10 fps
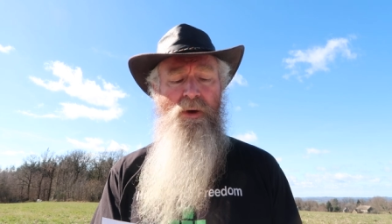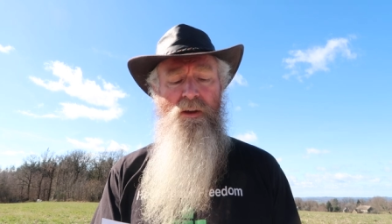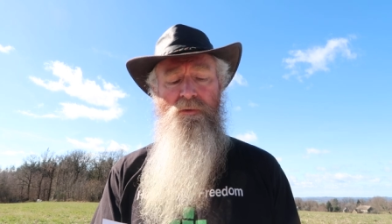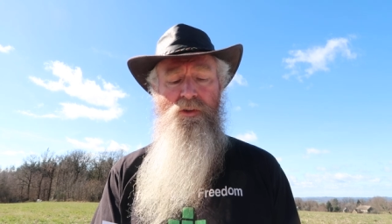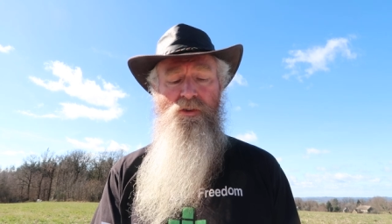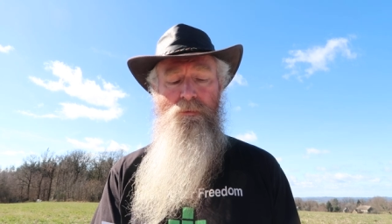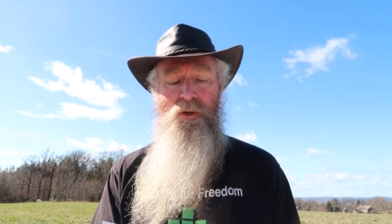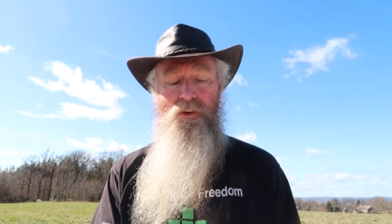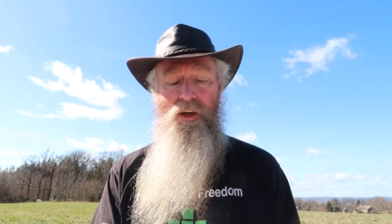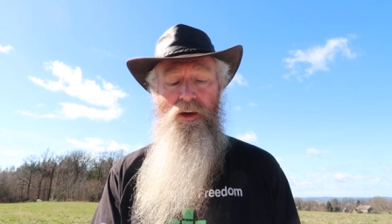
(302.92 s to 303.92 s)
benefits of
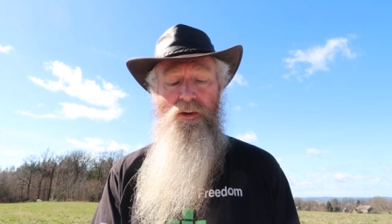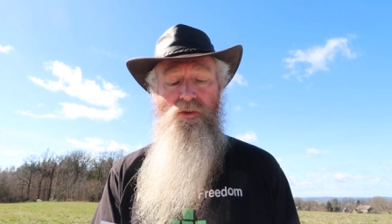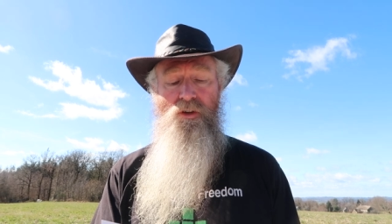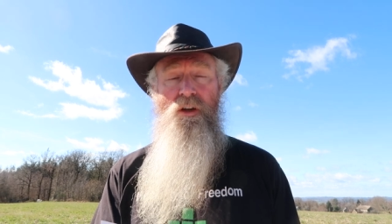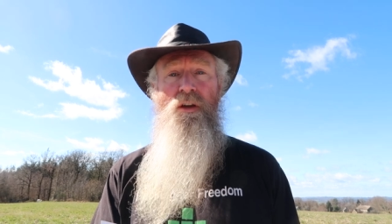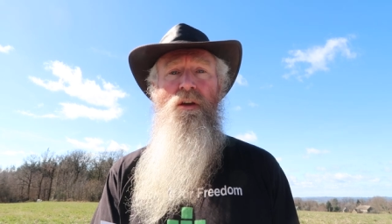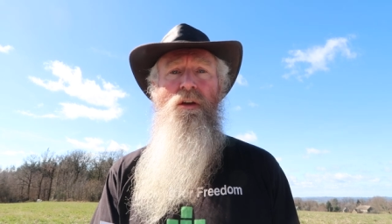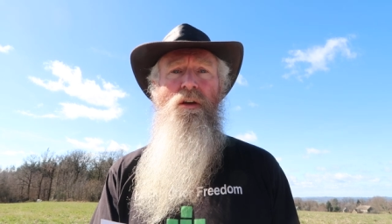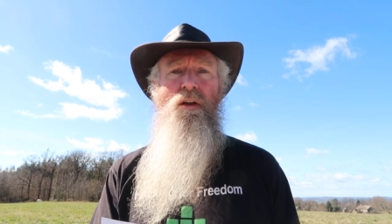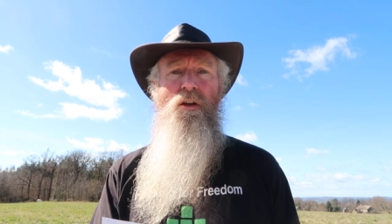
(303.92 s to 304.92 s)
multicast,
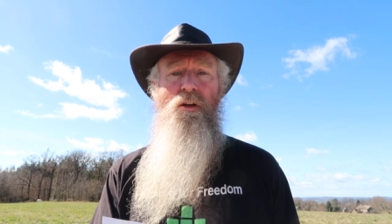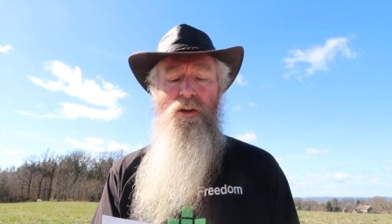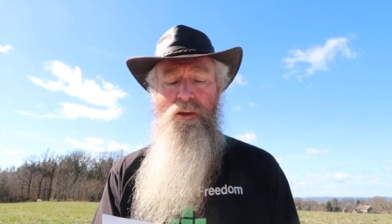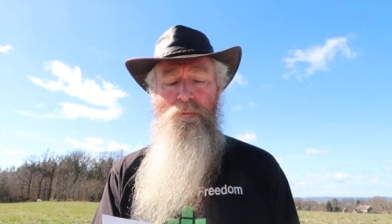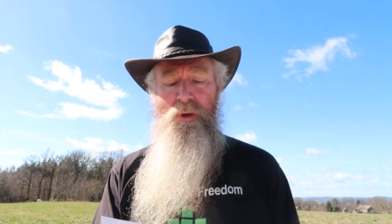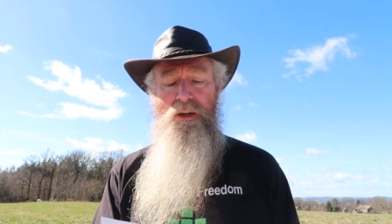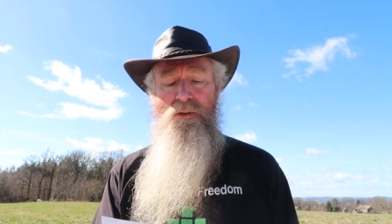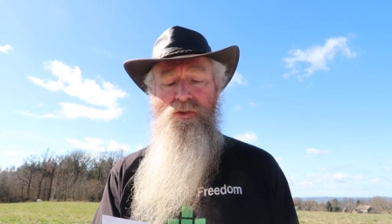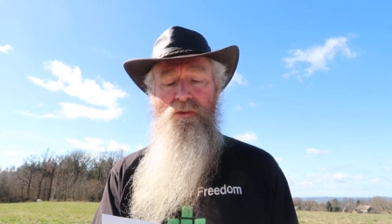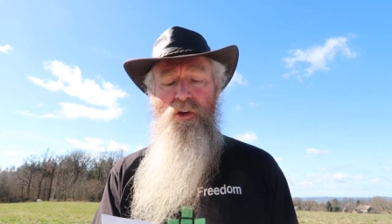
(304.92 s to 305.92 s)
including the
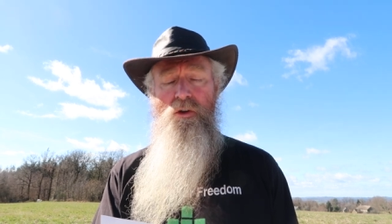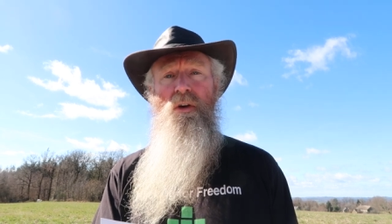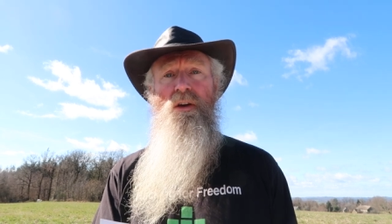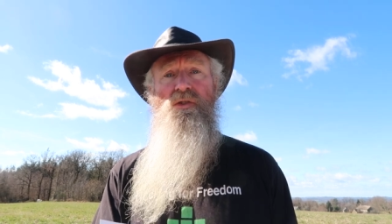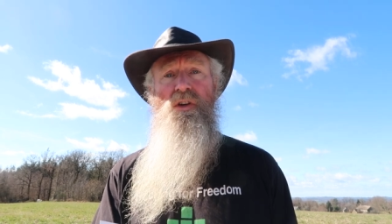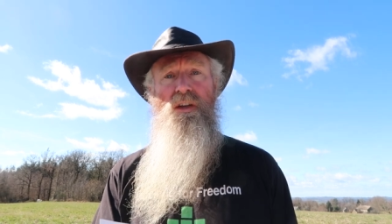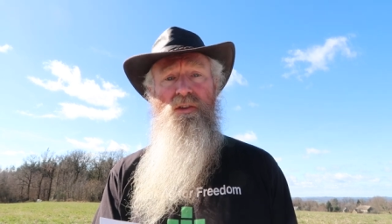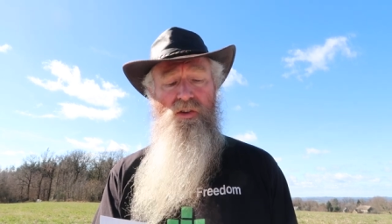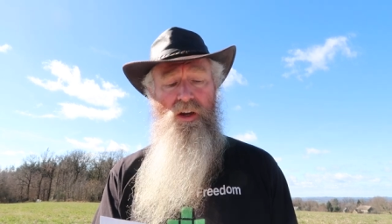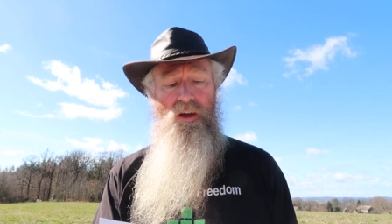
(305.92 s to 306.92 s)
billions of euros it
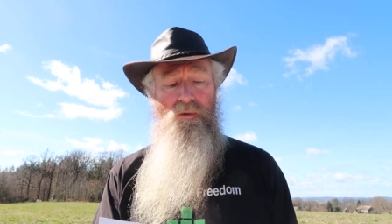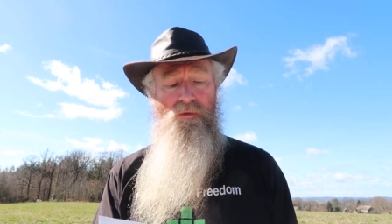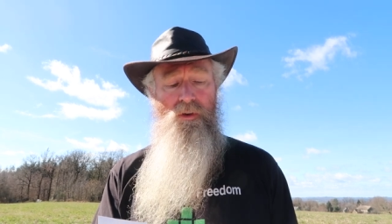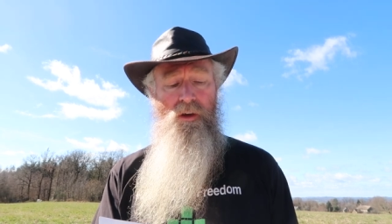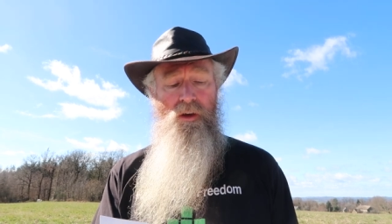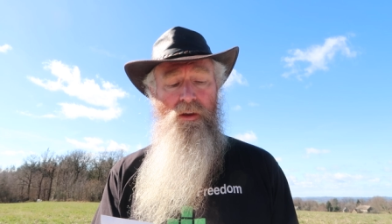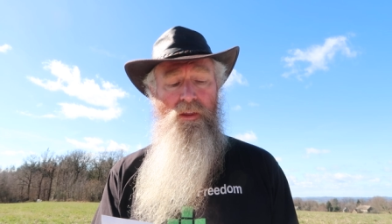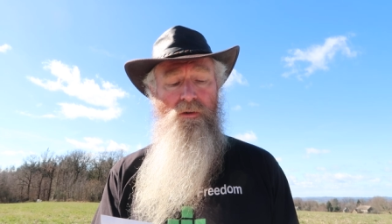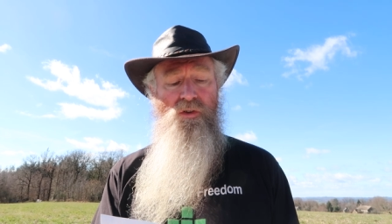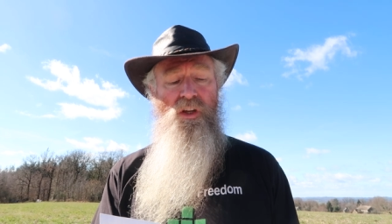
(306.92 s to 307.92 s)
can save,
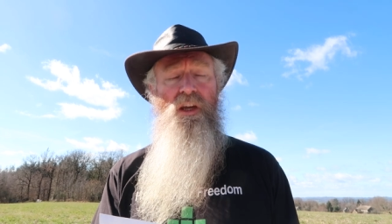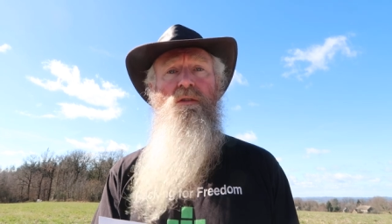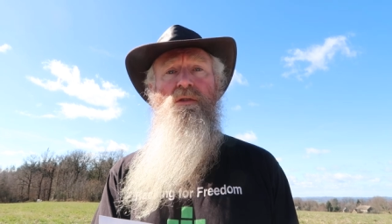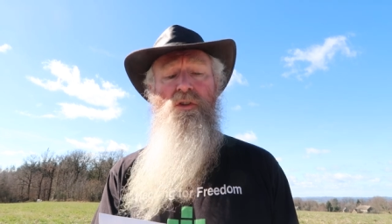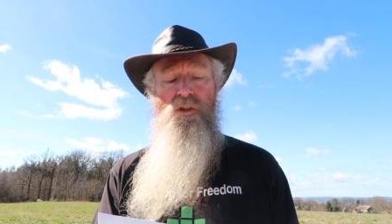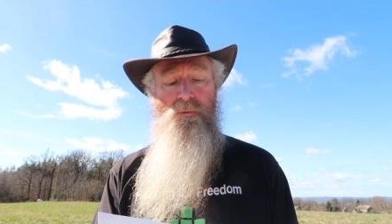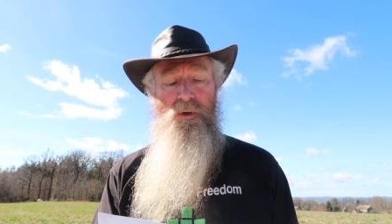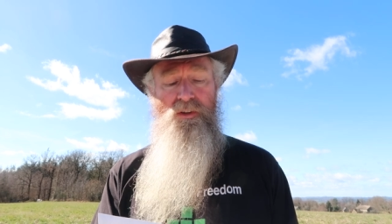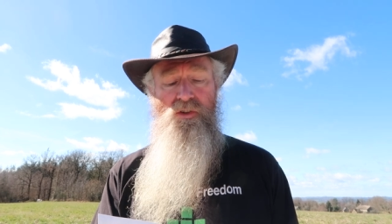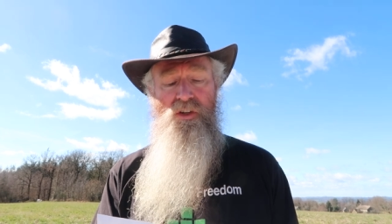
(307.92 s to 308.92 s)
there is an
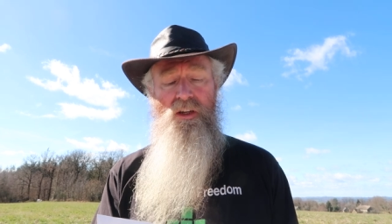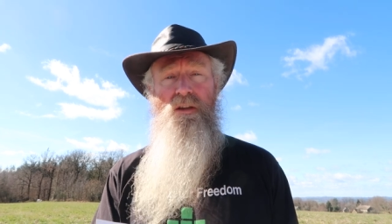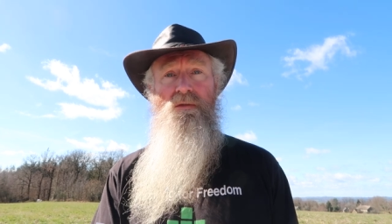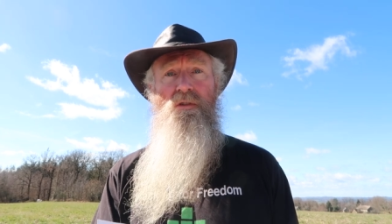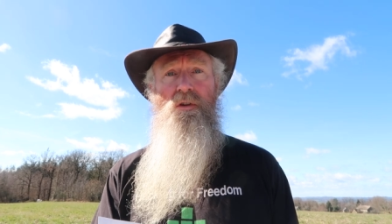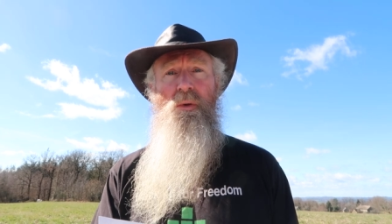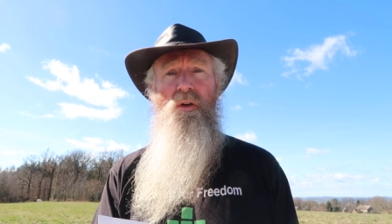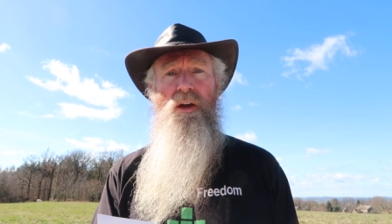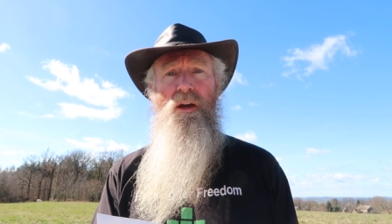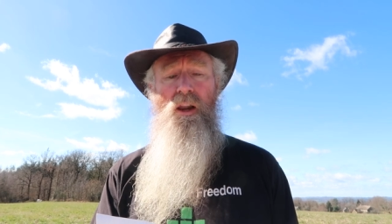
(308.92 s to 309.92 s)
irresistible incentive to
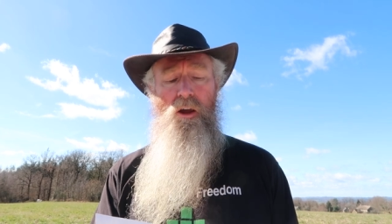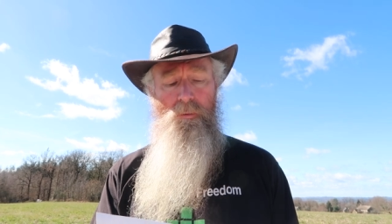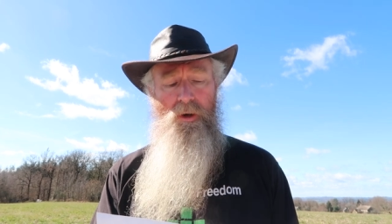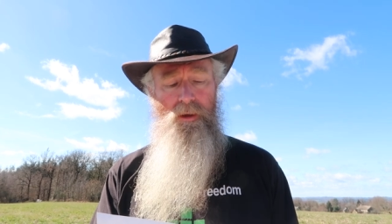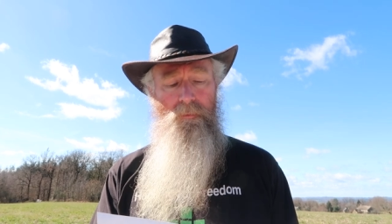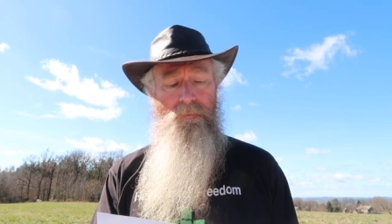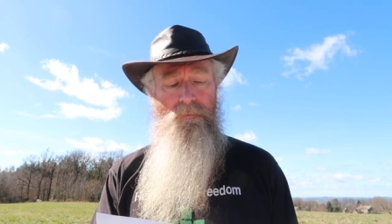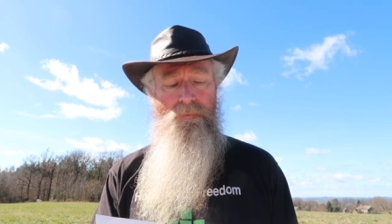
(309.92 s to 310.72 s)
deploy it globally.